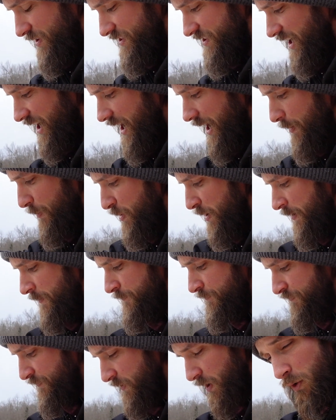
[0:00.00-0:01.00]
the top.
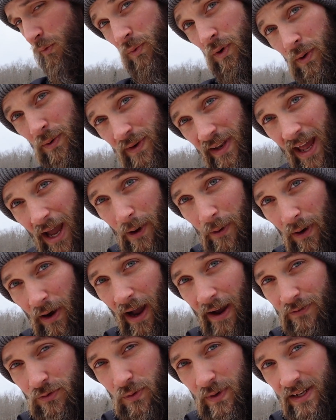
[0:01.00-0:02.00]
We will now,
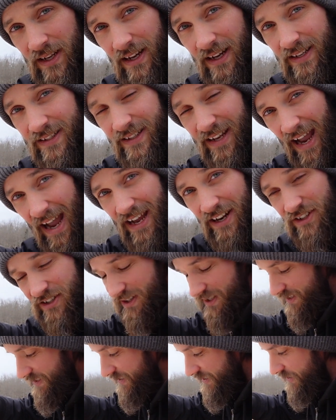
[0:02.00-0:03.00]
after we attach
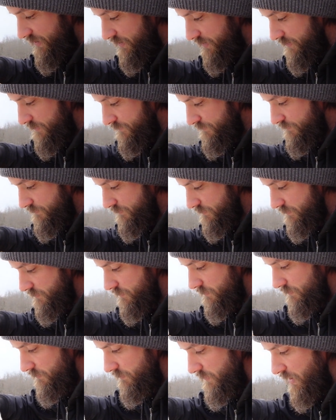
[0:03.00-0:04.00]
the steel,
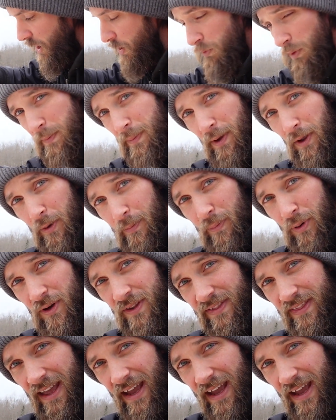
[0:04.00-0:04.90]
we'll be able to put